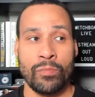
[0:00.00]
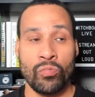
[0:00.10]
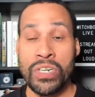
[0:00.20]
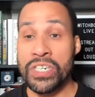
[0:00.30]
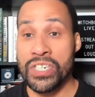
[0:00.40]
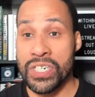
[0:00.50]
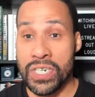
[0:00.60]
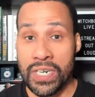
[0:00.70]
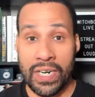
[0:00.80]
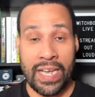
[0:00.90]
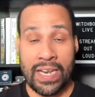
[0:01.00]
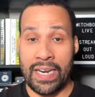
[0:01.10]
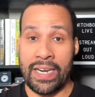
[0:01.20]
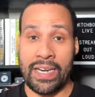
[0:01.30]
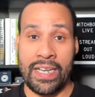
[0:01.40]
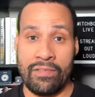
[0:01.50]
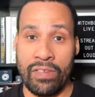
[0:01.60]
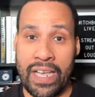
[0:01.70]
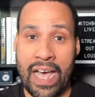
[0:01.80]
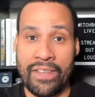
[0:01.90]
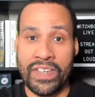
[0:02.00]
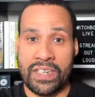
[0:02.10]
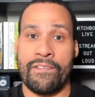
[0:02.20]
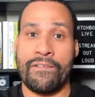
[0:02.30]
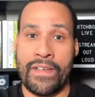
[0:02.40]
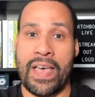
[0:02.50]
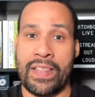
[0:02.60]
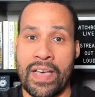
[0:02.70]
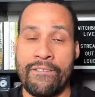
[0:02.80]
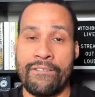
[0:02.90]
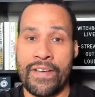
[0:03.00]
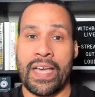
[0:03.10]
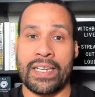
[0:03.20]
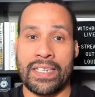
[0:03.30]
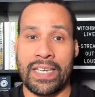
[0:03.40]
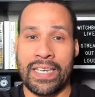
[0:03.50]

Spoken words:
reach and really have this effect.